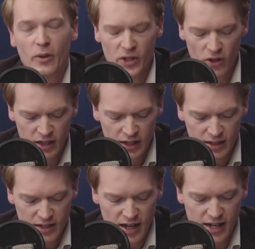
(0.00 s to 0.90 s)
We're not
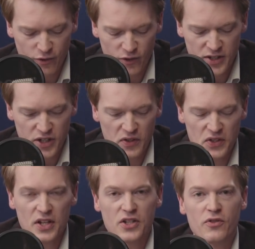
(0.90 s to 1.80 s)
saying offensive in
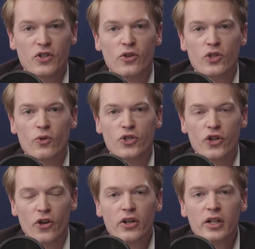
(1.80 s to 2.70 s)
the sense of, you're a
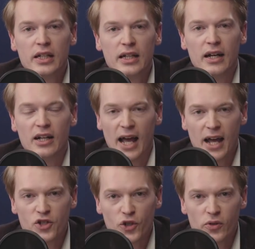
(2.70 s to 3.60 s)
jerk and I
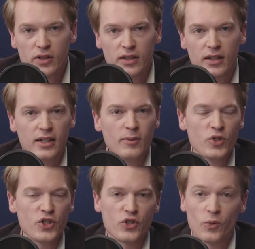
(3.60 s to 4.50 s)
hate you,
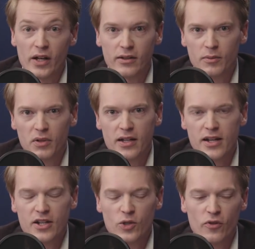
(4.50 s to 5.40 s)
which is the way that it plays
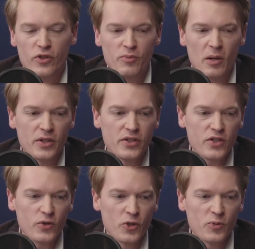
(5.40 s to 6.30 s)
out so often in public
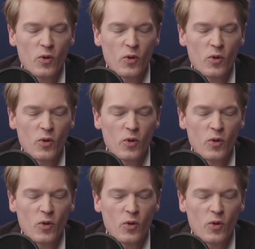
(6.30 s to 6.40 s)
discourse.